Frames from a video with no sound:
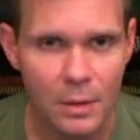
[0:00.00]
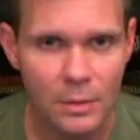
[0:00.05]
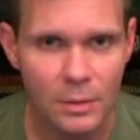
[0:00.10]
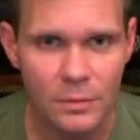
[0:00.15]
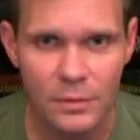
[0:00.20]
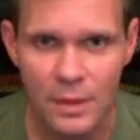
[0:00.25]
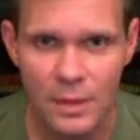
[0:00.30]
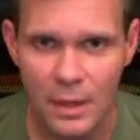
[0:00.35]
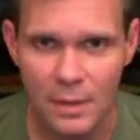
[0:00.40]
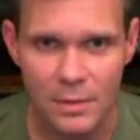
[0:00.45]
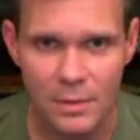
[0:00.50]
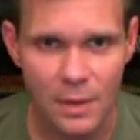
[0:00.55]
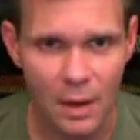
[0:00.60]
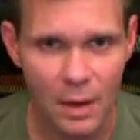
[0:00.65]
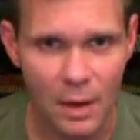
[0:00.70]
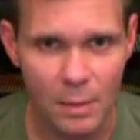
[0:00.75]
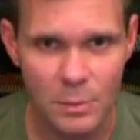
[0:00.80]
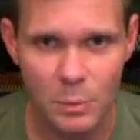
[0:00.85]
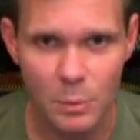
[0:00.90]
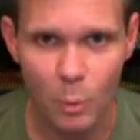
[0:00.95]
10
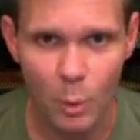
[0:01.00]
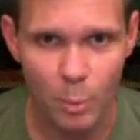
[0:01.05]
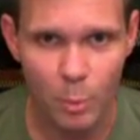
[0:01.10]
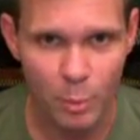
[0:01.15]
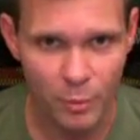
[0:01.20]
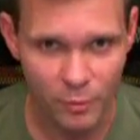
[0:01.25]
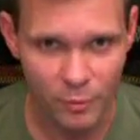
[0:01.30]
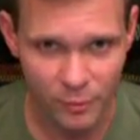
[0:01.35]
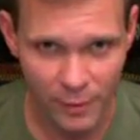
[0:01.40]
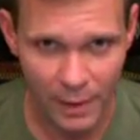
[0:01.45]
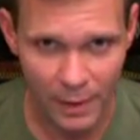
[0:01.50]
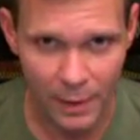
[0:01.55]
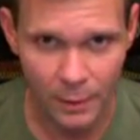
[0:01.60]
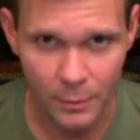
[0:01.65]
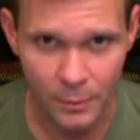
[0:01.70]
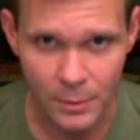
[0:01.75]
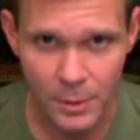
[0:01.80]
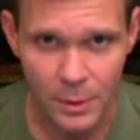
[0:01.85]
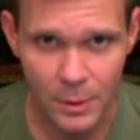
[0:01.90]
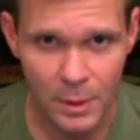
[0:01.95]
times more
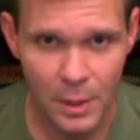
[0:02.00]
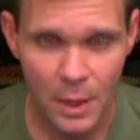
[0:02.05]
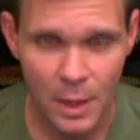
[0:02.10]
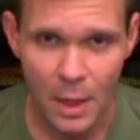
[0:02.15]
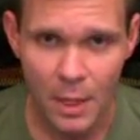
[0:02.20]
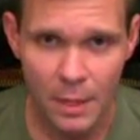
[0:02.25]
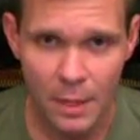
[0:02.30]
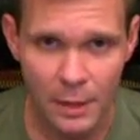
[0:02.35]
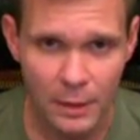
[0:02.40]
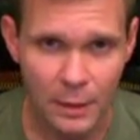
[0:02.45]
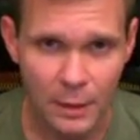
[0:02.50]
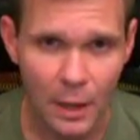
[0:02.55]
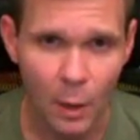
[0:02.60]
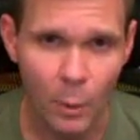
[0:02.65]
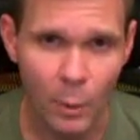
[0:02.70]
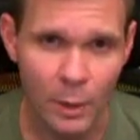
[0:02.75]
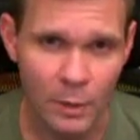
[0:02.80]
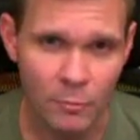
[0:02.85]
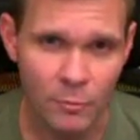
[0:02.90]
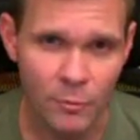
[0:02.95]
profound than
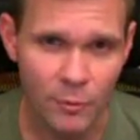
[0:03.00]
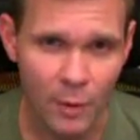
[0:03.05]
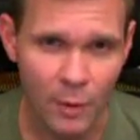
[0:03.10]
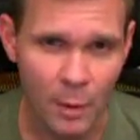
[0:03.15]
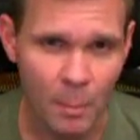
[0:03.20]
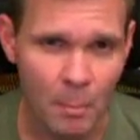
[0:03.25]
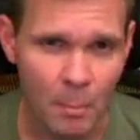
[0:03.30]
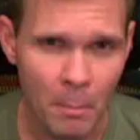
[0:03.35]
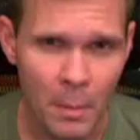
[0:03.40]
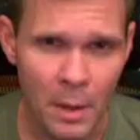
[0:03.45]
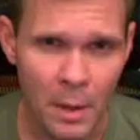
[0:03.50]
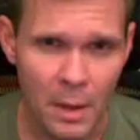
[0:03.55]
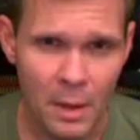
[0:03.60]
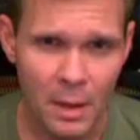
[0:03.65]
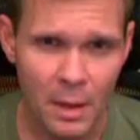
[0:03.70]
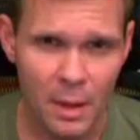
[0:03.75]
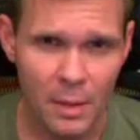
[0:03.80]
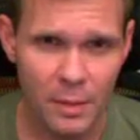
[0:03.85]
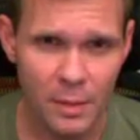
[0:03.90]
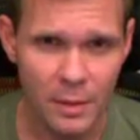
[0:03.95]
going from
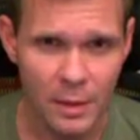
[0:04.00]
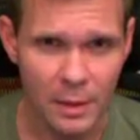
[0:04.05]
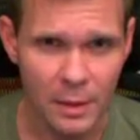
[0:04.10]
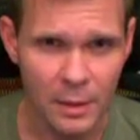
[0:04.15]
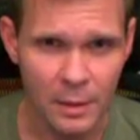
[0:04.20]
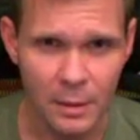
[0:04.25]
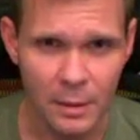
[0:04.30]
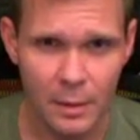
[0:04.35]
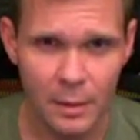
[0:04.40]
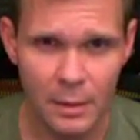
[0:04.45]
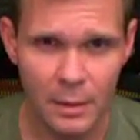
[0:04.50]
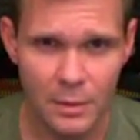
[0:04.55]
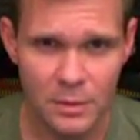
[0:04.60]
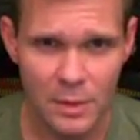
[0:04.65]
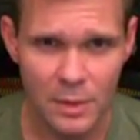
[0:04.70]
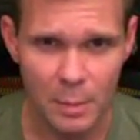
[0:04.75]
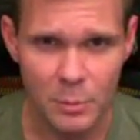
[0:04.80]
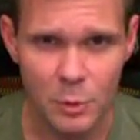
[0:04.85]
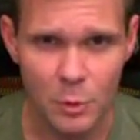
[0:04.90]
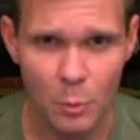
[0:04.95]
the
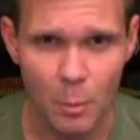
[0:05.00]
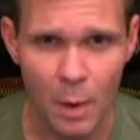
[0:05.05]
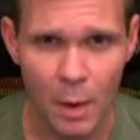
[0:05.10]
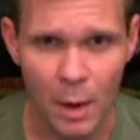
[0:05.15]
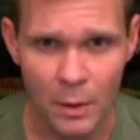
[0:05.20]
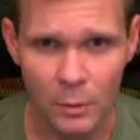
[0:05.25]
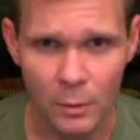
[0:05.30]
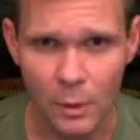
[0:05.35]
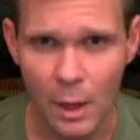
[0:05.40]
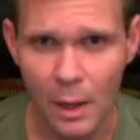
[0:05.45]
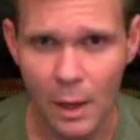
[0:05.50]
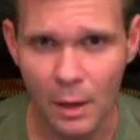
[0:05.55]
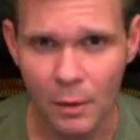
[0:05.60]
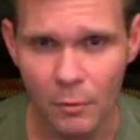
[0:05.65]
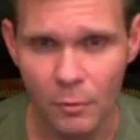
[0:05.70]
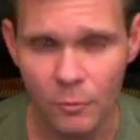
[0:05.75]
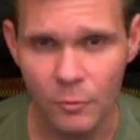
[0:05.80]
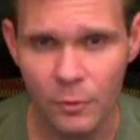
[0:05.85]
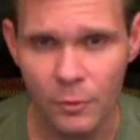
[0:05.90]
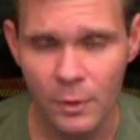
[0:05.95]
conceptual model
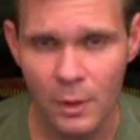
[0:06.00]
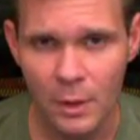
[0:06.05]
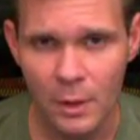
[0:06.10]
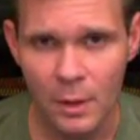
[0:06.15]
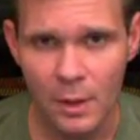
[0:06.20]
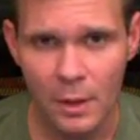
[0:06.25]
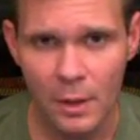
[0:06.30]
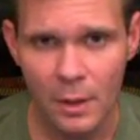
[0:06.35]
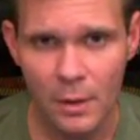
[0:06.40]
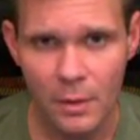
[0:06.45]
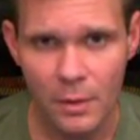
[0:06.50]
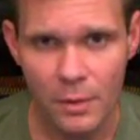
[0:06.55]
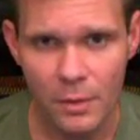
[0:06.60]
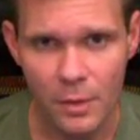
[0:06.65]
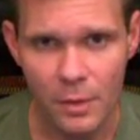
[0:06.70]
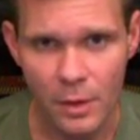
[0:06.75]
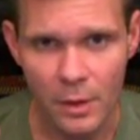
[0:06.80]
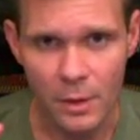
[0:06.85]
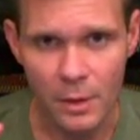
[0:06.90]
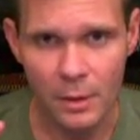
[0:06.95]
of
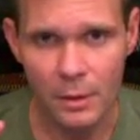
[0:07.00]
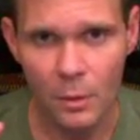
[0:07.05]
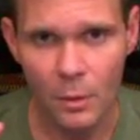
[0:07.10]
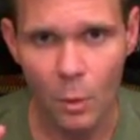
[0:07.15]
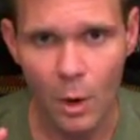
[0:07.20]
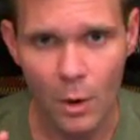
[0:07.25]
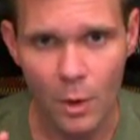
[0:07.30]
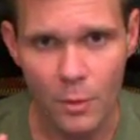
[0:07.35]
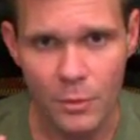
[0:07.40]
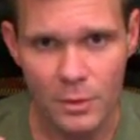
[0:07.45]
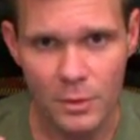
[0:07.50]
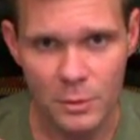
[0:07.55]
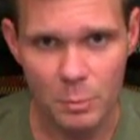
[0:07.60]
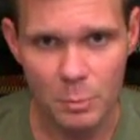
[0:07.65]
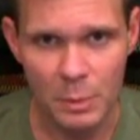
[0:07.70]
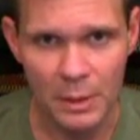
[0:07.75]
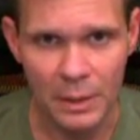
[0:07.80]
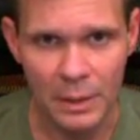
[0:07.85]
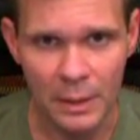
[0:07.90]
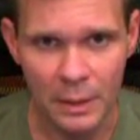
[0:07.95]
the Earth as
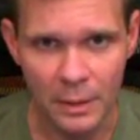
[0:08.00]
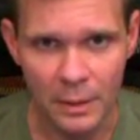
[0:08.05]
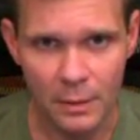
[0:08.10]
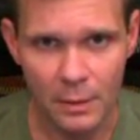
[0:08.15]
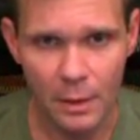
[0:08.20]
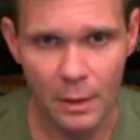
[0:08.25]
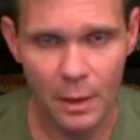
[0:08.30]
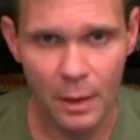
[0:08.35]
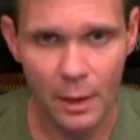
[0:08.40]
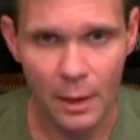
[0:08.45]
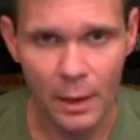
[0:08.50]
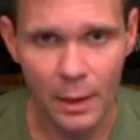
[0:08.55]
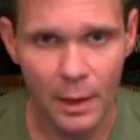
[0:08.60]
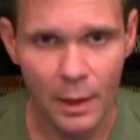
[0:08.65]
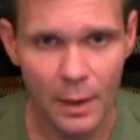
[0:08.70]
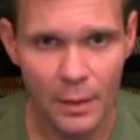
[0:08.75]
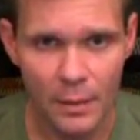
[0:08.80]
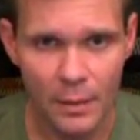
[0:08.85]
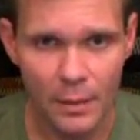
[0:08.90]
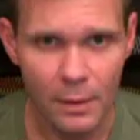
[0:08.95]
being
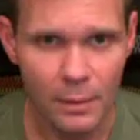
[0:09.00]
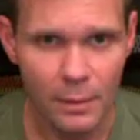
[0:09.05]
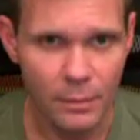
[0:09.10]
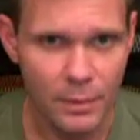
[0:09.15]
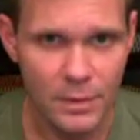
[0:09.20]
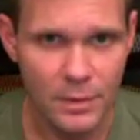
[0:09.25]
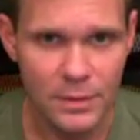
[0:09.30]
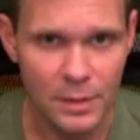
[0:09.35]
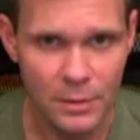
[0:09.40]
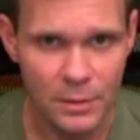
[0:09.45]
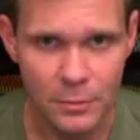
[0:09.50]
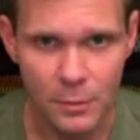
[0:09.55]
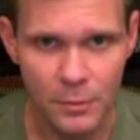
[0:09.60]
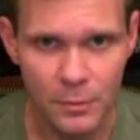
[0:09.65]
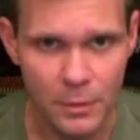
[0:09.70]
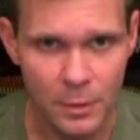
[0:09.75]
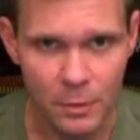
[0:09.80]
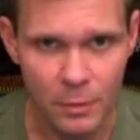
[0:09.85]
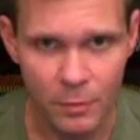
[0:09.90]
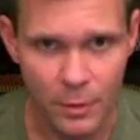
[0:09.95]
the center of the
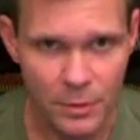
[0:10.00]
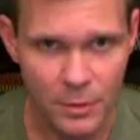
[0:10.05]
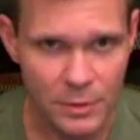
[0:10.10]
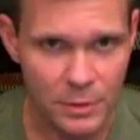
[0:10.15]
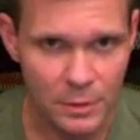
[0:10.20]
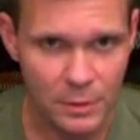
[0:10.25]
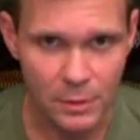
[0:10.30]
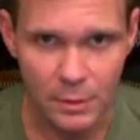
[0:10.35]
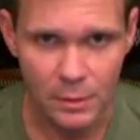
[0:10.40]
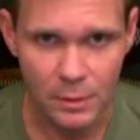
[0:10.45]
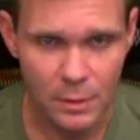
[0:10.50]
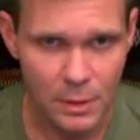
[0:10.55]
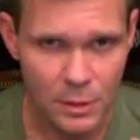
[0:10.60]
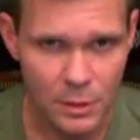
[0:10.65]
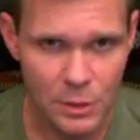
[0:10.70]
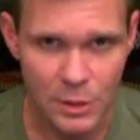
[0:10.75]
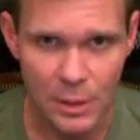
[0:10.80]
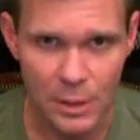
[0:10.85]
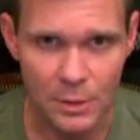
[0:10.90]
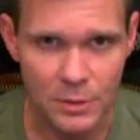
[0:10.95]
universe and the
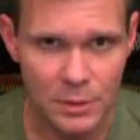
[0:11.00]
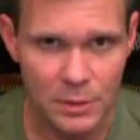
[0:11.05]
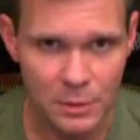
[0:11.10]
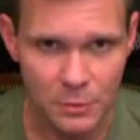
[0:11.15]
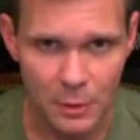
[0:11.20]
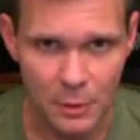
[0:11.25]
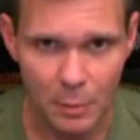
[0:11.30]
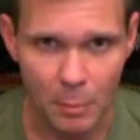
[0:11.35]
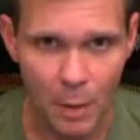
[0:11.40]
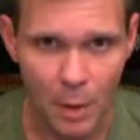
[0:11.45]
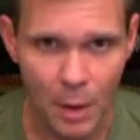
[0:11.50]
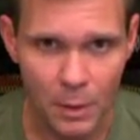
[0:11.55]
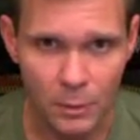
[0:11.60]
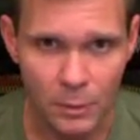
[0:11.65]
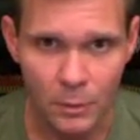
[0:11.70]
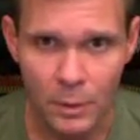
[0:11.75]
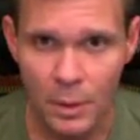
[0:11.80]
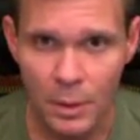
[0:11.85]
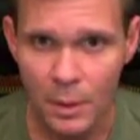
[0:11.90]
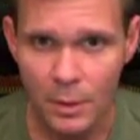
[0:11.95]
geocentric model
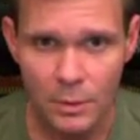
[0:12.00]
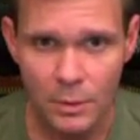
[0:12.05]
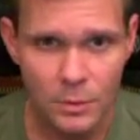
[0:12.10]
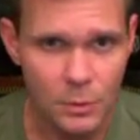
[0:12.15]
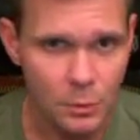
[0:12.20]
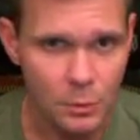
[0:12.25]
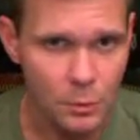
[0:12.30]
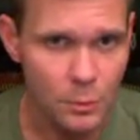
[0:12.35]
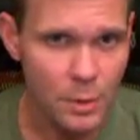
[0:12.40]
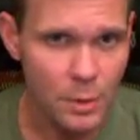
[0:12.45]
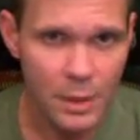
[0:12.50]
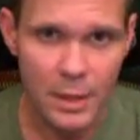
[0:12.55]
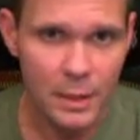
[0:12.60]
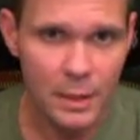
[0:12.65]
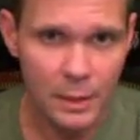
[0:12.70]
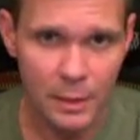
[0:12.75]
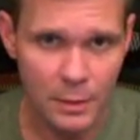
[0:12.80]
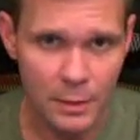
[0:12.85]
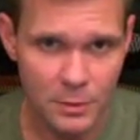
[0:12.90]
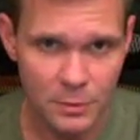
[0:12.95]
to the
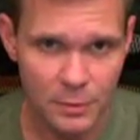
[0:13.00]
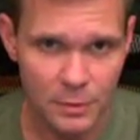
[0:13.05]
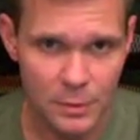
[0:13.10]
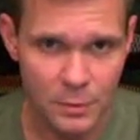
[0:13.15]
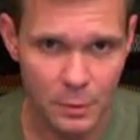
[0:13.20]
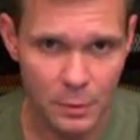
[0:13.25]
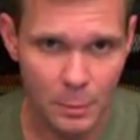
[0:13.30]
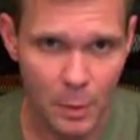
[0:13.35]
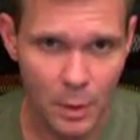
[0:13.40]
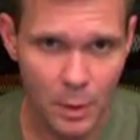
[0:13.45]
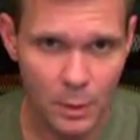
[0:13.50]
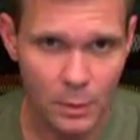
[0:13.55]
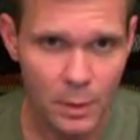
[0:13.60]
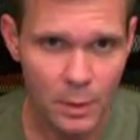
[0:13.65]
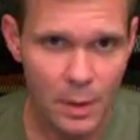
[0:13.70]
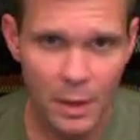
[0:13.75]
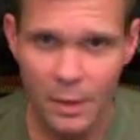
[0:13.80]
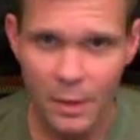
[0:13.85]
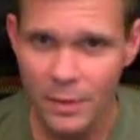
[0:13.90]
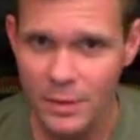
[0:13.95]
heliocentric model.
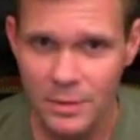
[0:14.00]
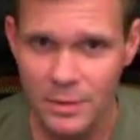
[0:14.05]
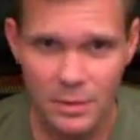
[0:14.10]
This